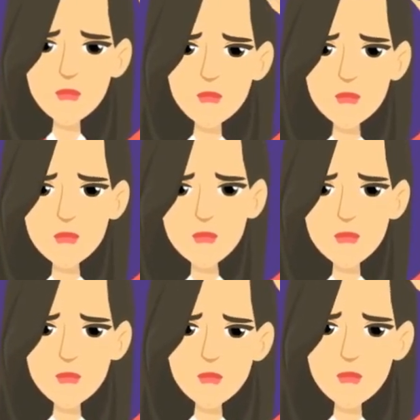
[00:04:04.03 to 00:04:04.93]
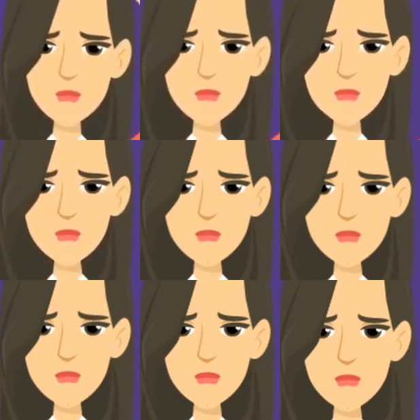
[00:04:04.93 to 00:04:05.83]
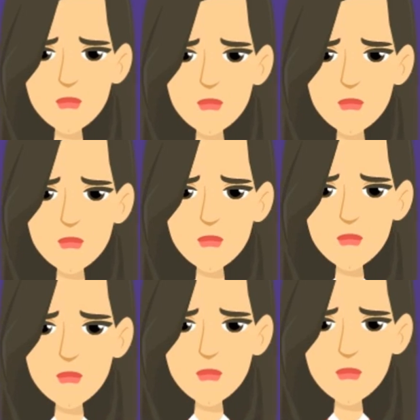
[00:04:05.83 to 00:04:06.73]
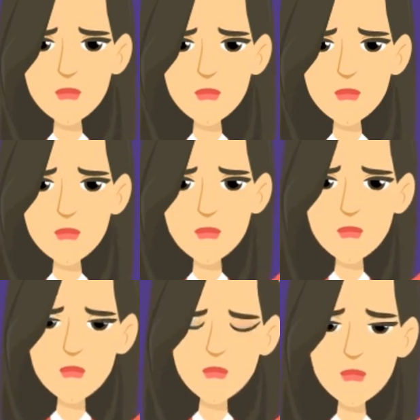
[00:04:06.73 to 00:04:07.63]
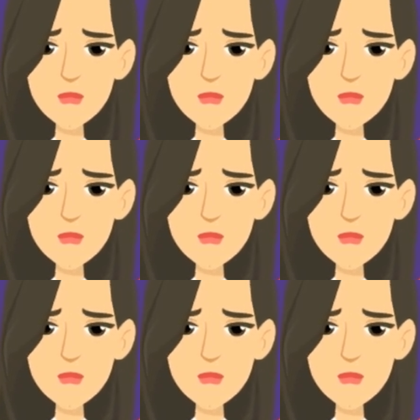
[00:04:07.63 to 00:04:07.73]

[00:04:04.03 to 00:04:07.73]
Nobody speaks.